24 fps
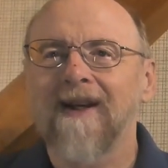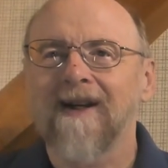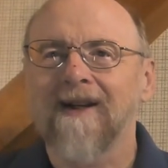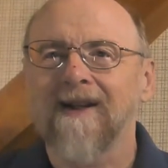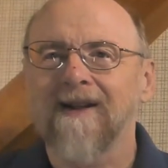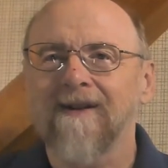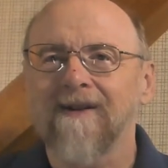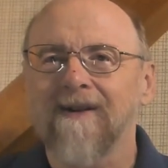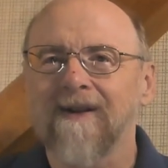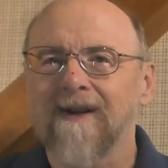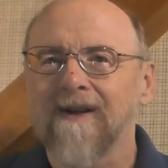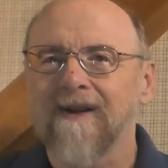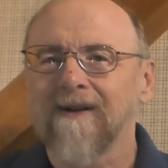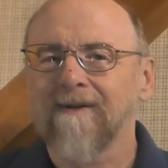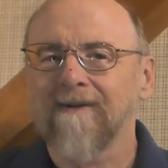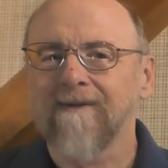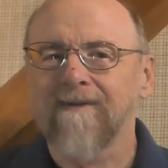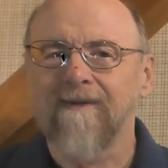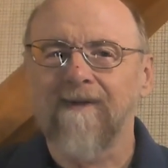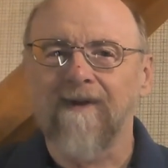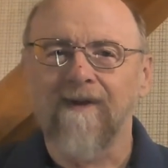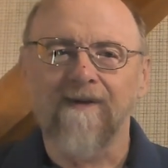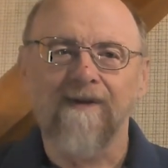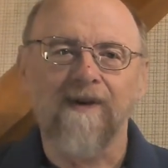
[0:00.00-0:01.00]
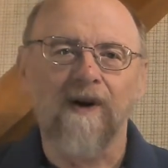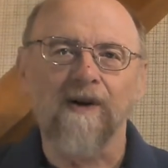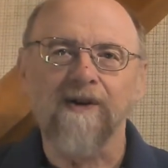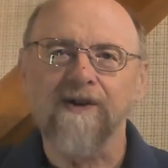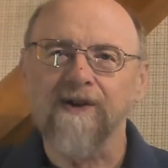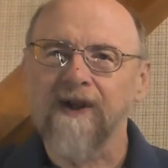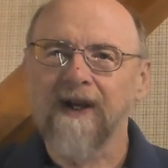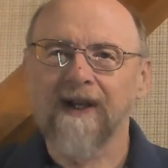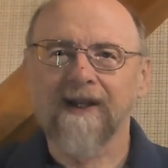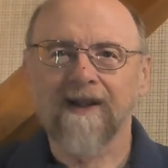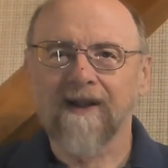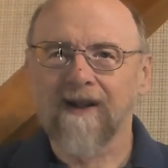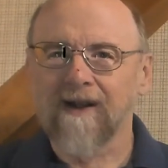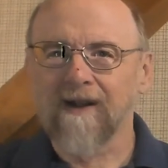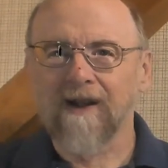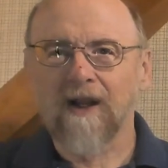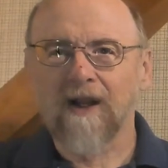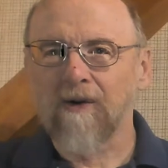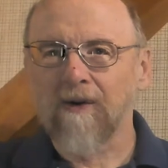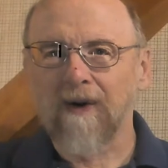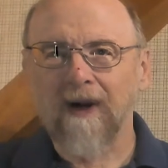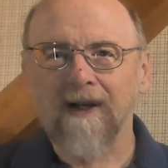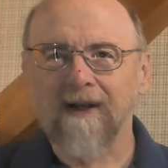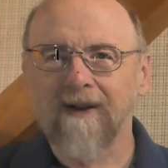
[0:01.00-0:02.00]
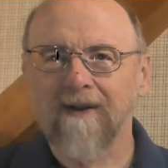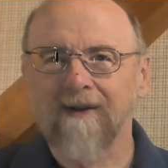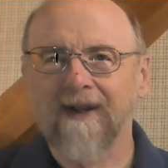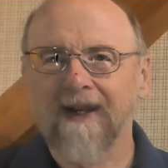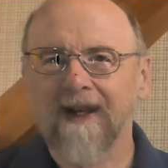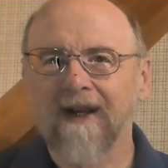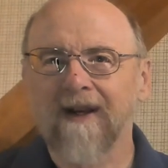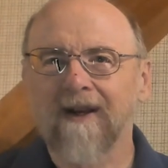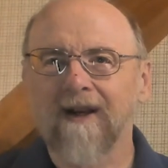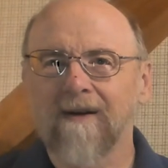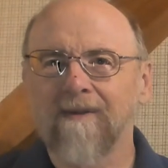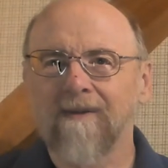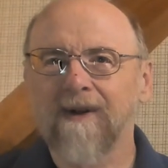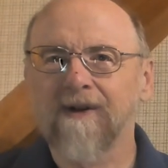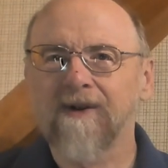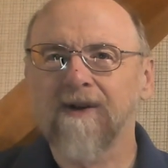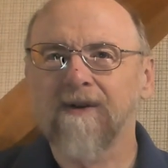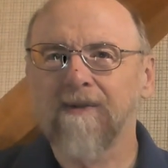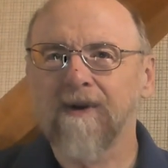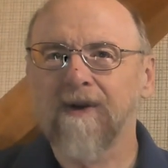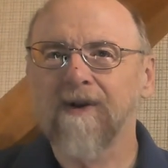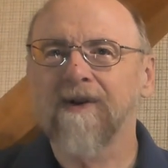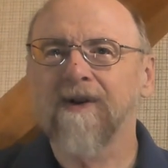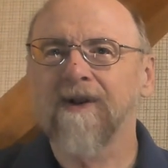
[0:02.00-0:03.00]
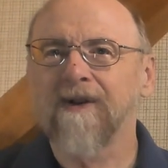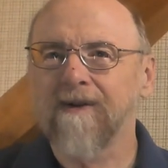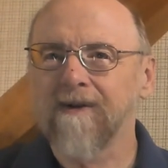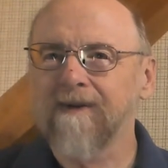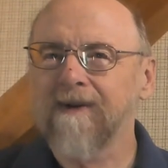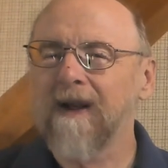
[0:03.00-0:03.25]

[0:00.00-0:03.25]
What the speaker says: The folks at the lower end of the income distribution